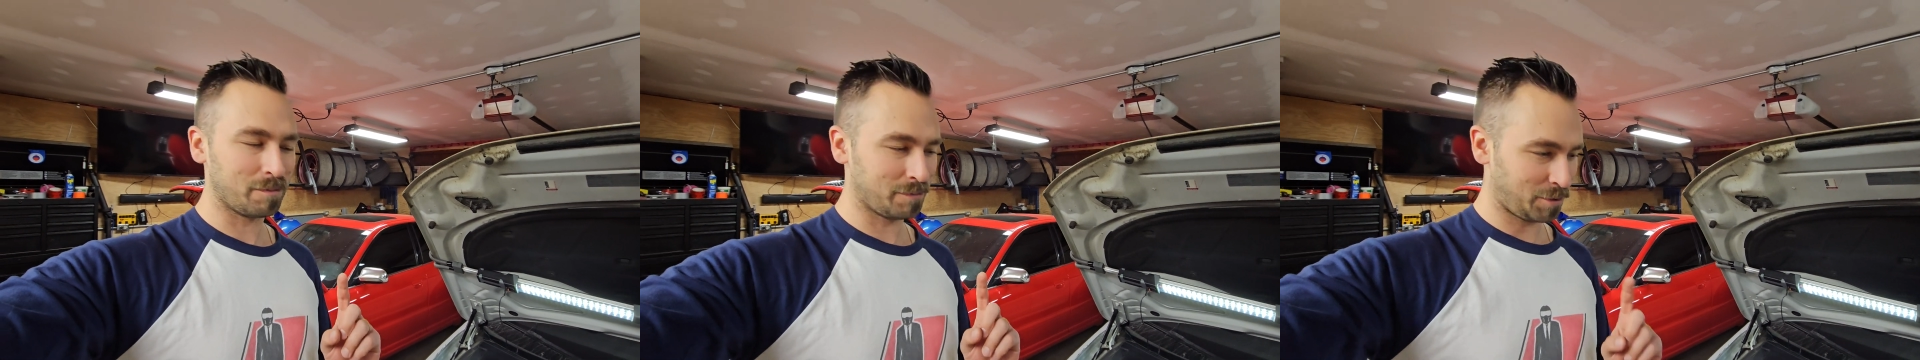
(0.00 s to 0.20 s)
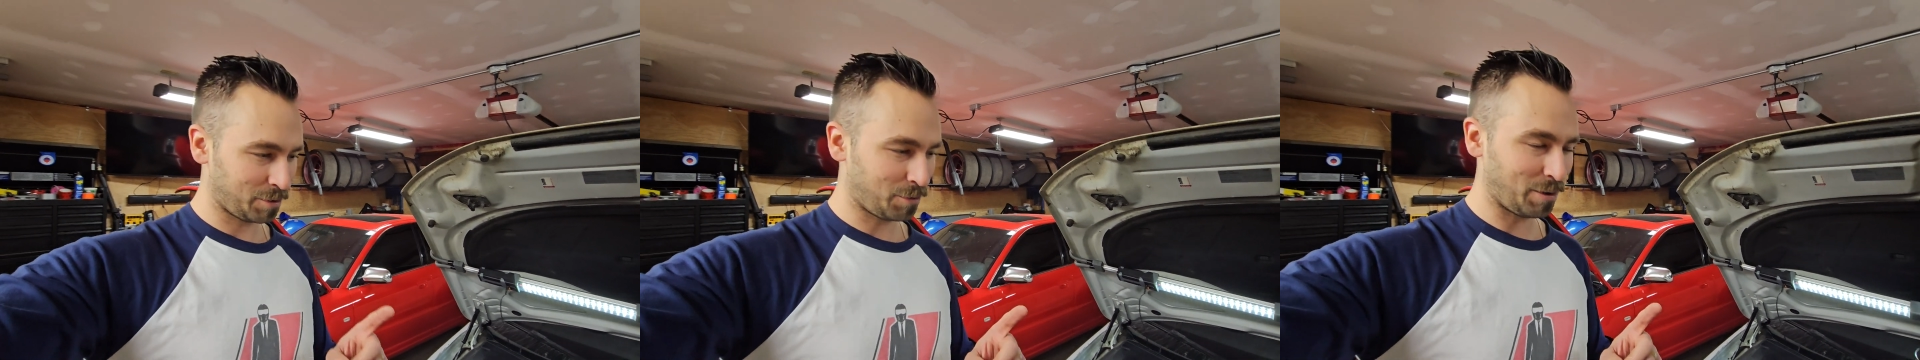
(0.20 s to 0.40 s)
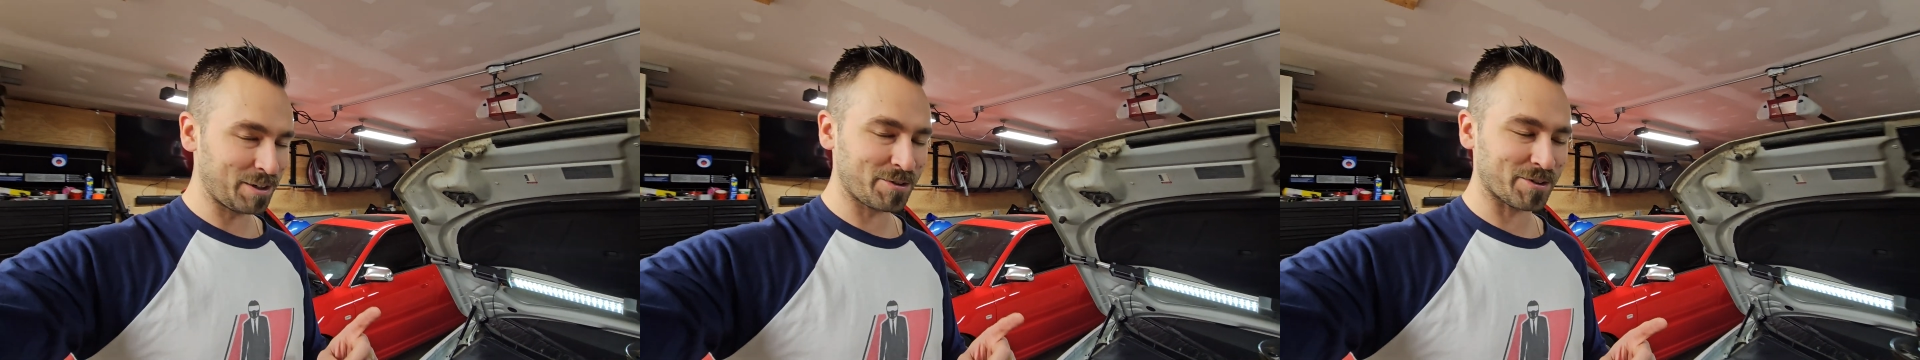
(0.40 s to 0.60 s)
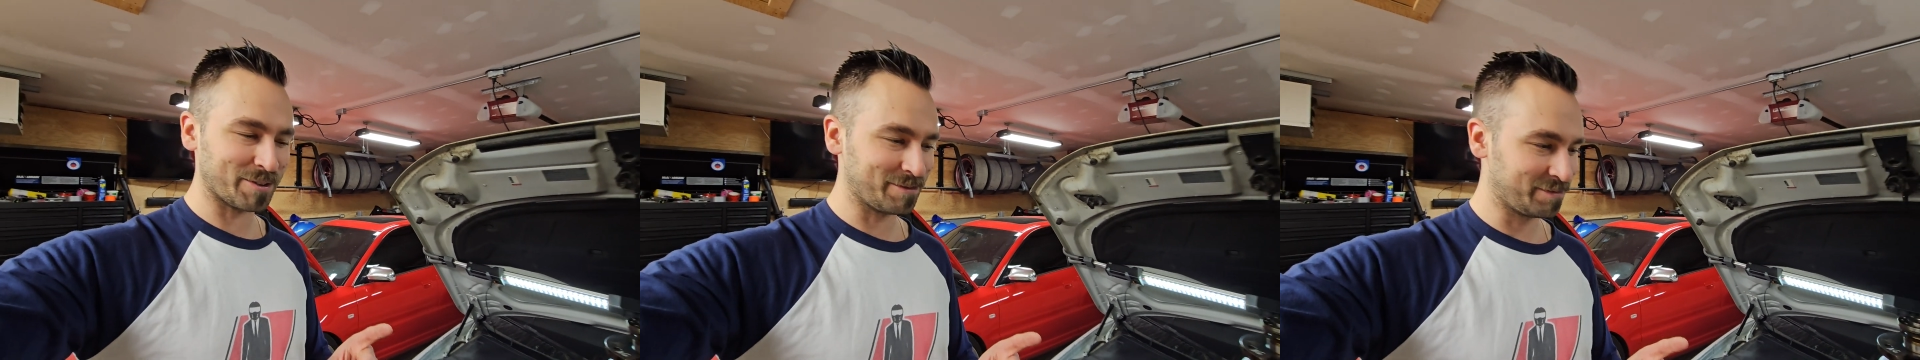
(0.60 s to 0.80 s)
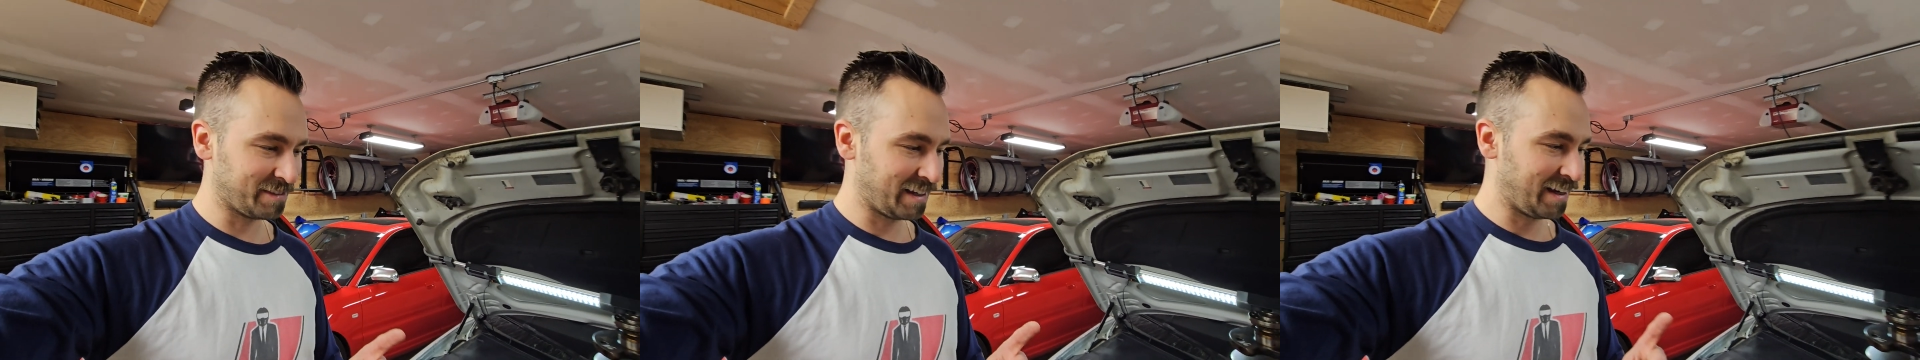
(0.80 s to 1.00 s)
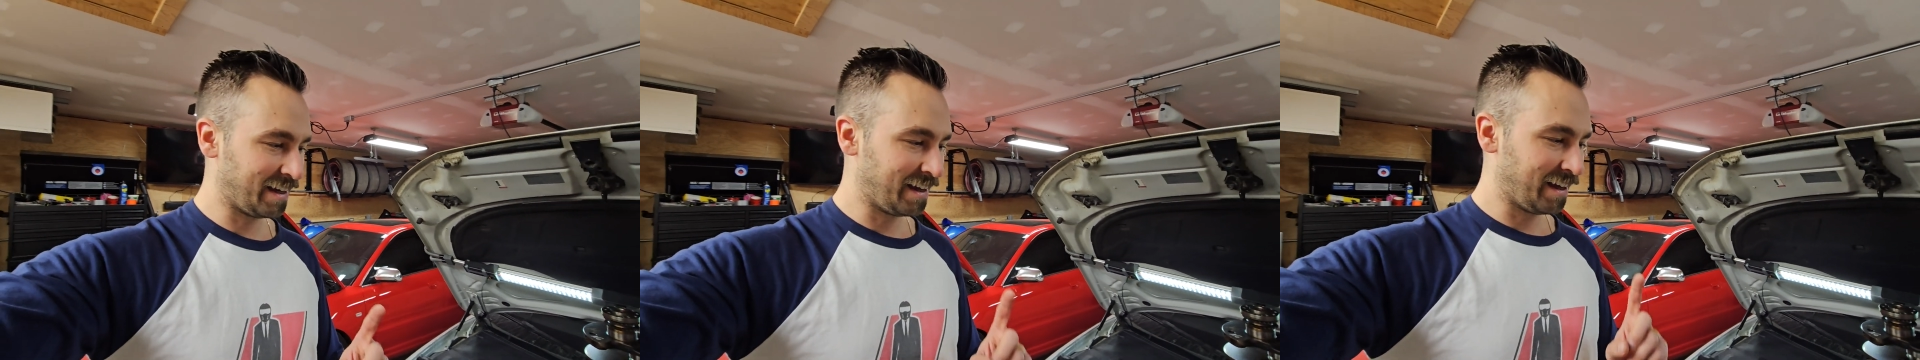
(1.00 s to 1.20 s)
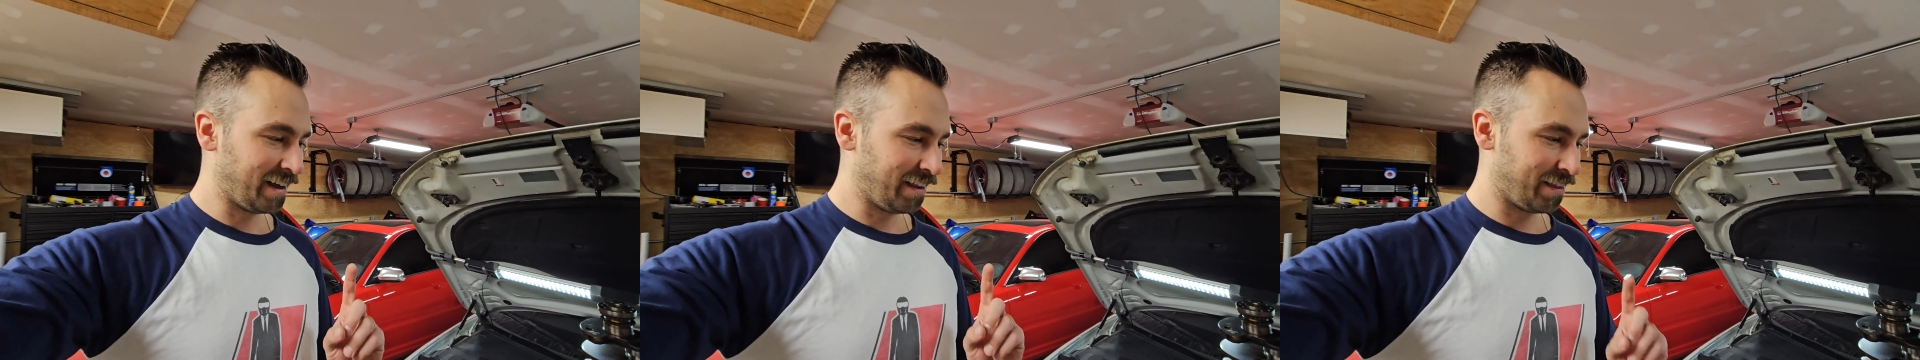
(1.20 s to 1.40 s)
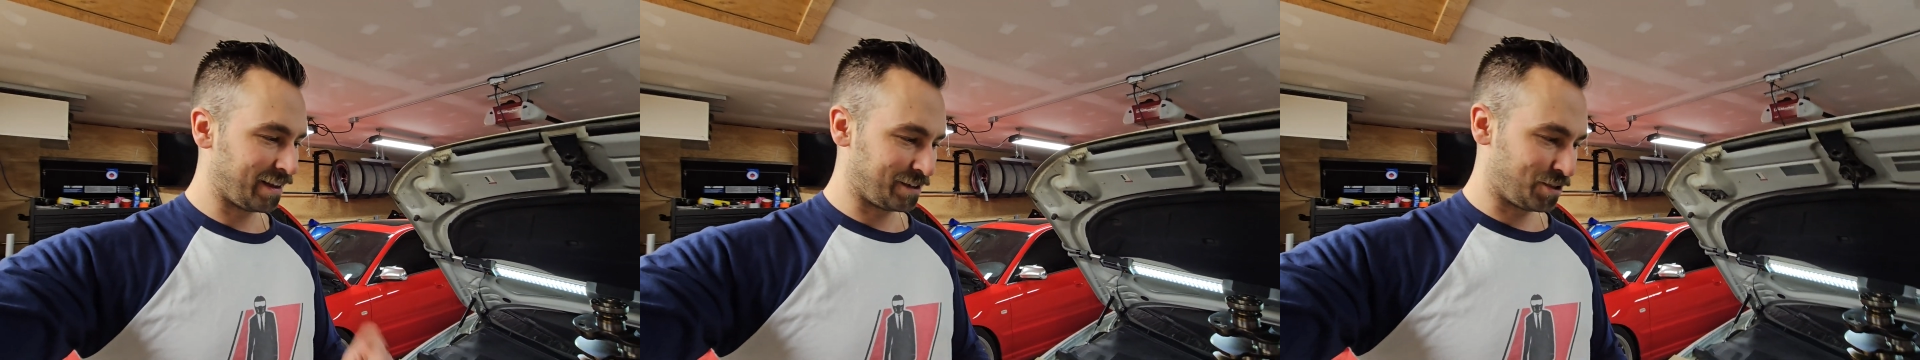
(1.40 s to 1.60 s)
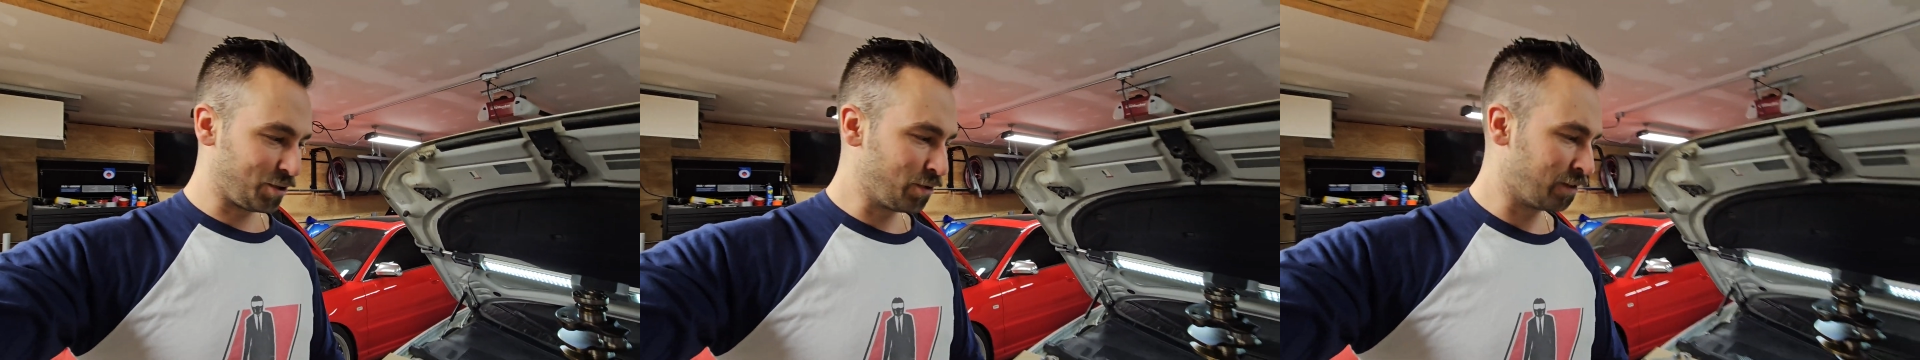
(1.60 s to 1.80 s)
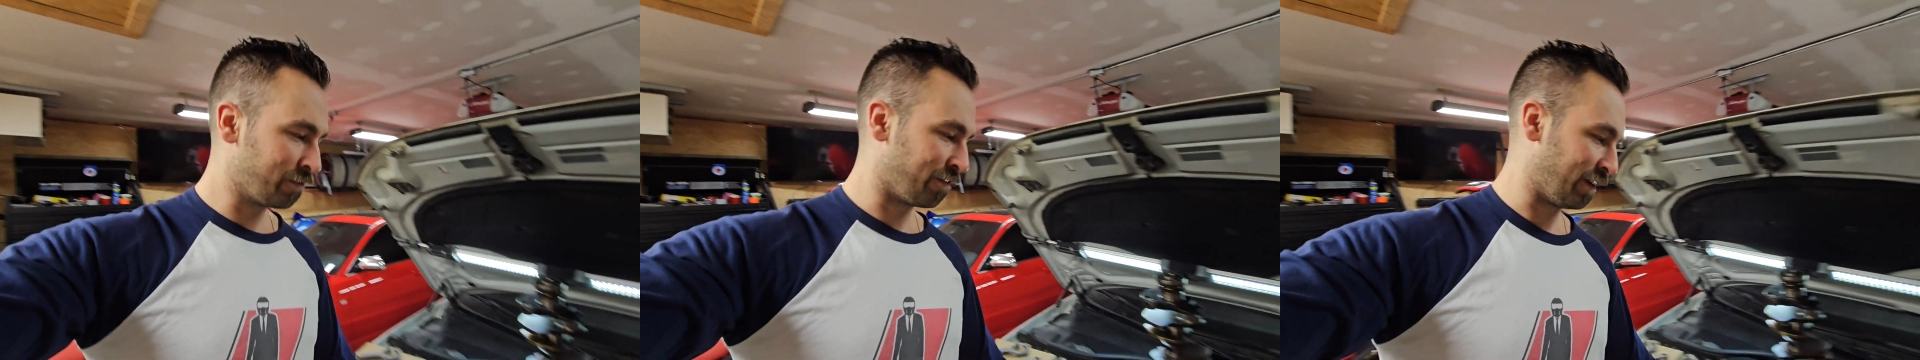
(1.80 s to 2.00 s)
Good question. They
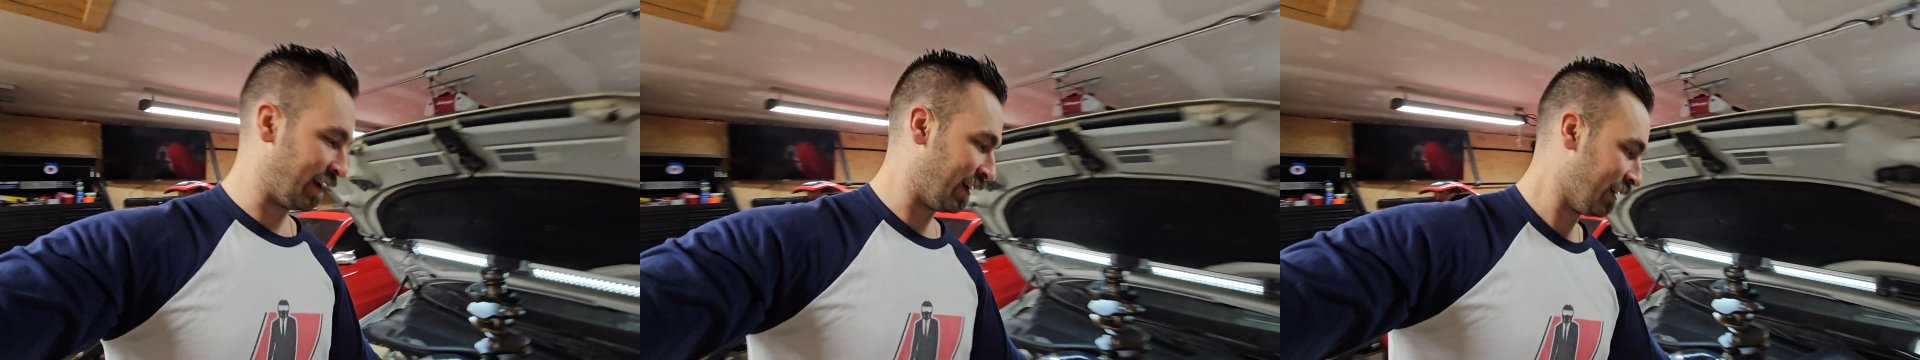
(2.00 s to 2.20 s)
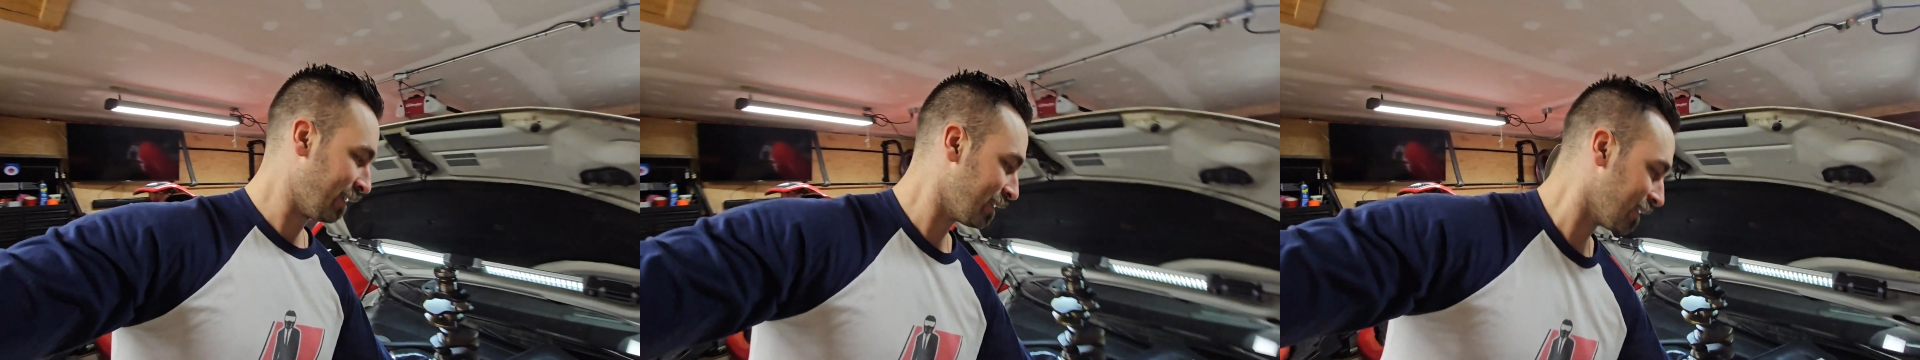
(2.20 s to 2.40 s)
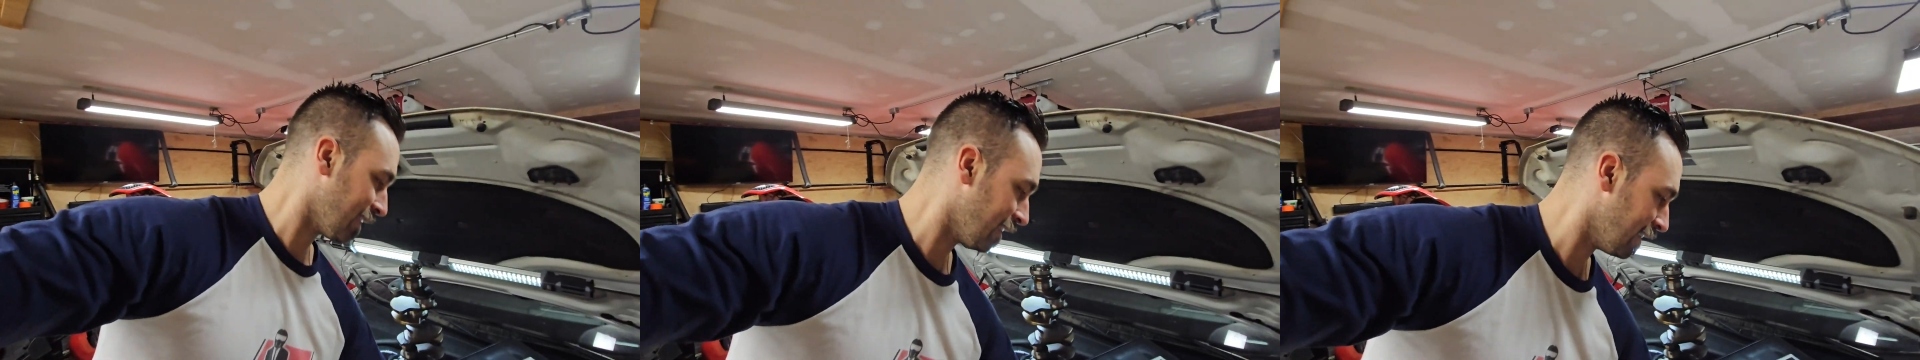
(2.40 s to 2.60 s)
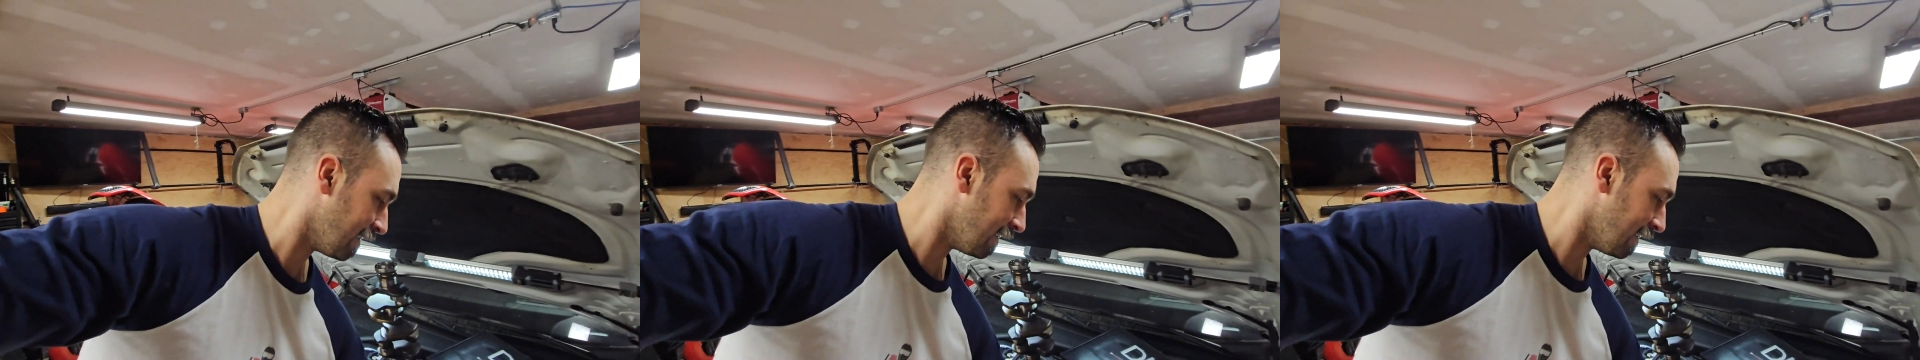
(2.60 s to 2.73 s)
do, in fact,